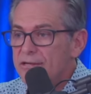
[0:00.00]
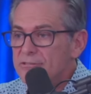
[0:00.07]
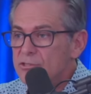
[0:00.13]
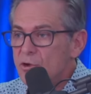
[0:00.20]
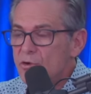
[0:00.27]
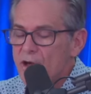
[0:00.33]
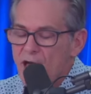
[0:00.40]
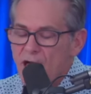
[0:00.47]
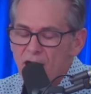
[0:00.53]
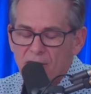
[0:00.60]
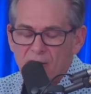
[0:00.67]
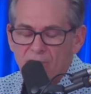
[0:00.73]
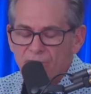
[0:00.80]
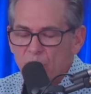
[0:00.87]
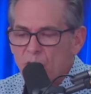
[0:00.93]
And so,
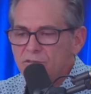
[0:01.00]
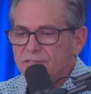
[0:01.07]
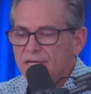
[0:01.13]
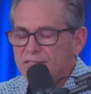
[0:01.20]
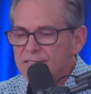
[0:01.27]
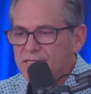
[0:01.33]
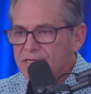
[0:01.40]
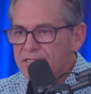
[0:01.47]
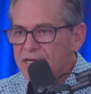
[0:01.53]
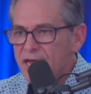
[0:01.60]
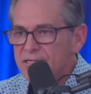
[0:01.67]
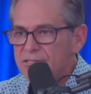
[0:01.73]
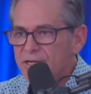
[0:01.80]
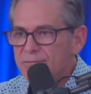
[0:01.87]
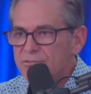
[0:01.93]
of course, that's the
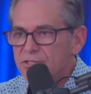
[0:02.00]
exact same